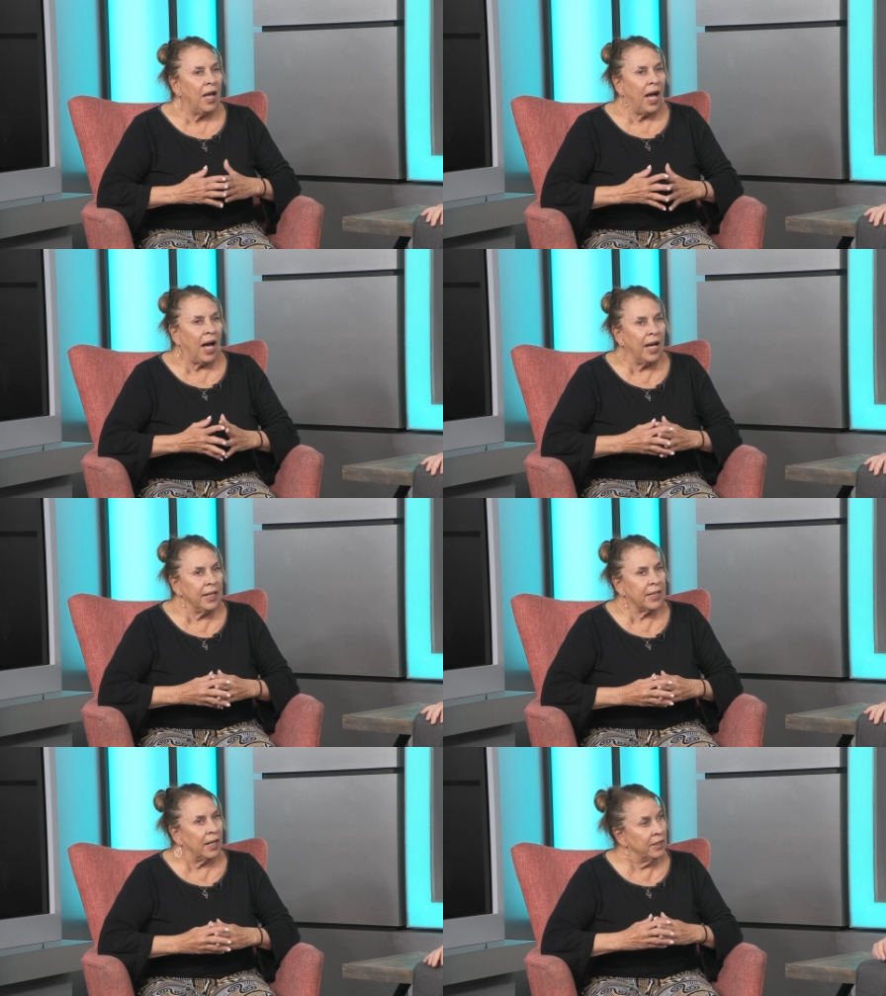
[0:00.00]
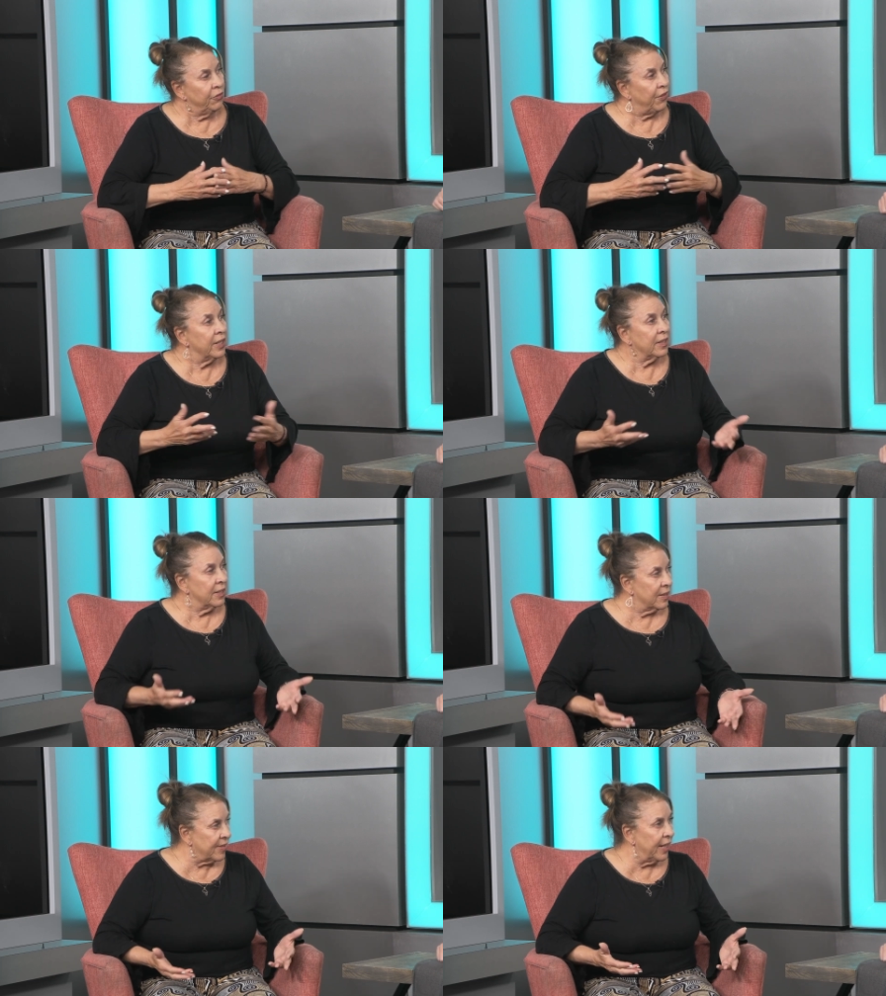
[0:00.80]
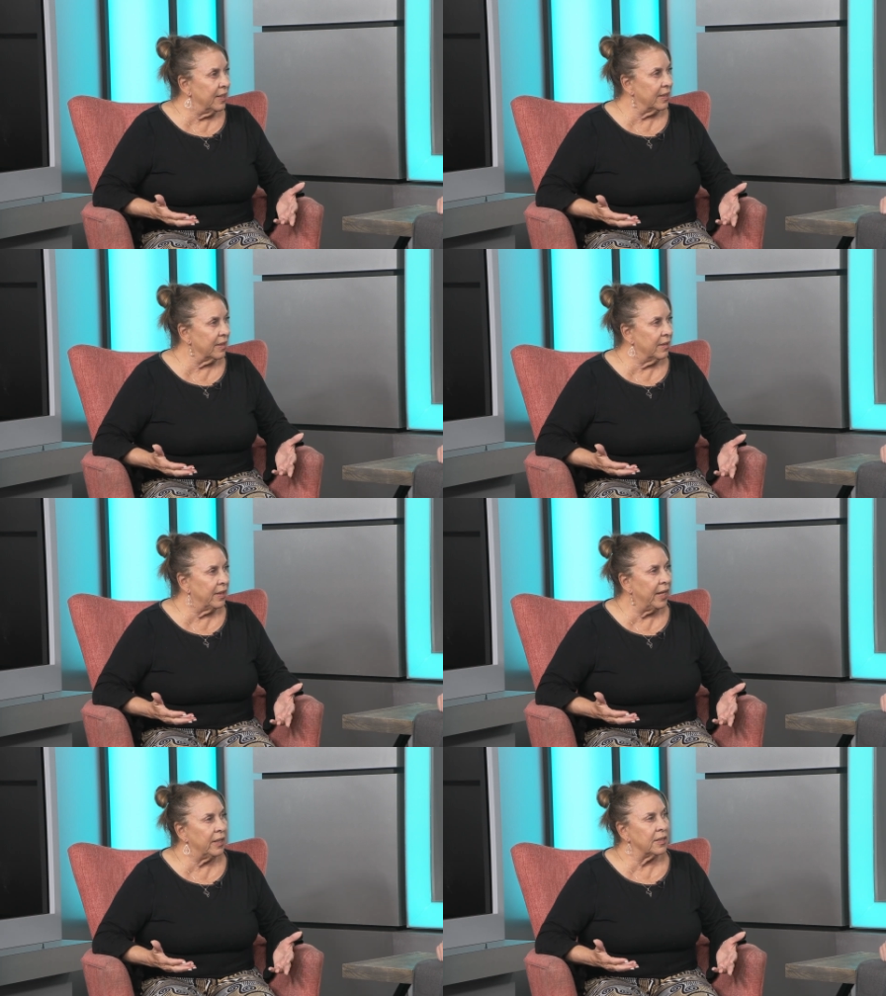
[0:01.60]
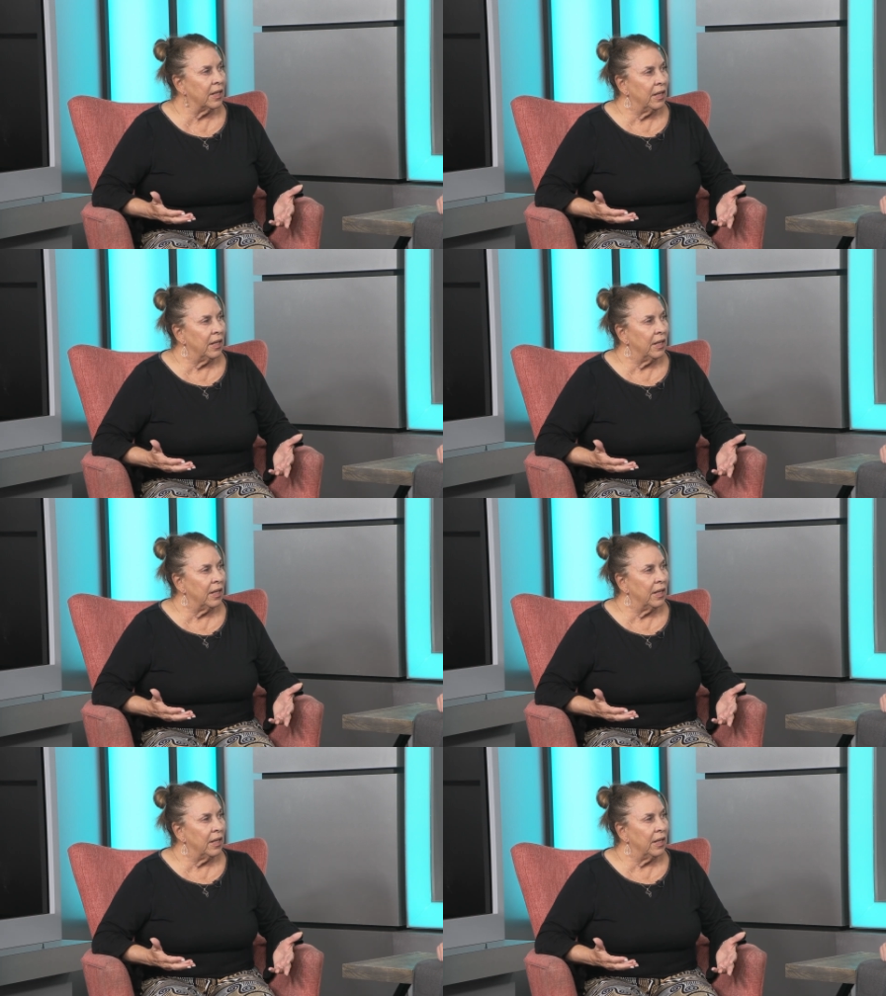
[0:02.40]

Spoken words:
I kind of find it exciting that,